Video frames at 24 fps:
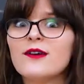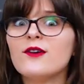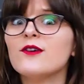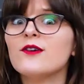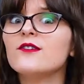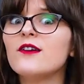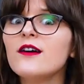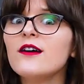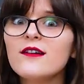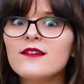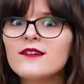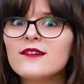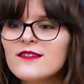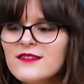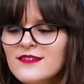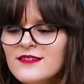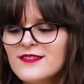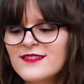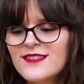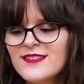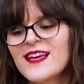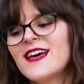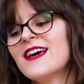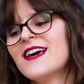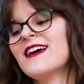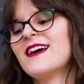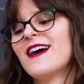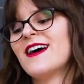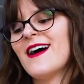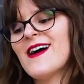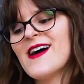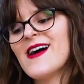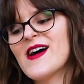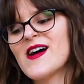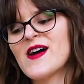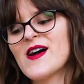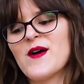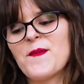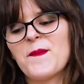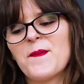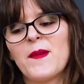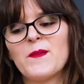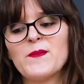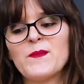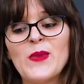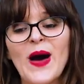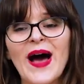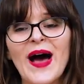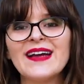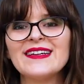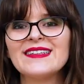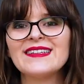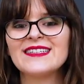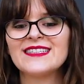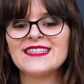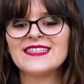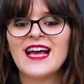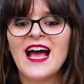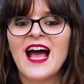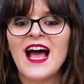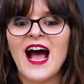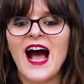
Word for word: Who knows? But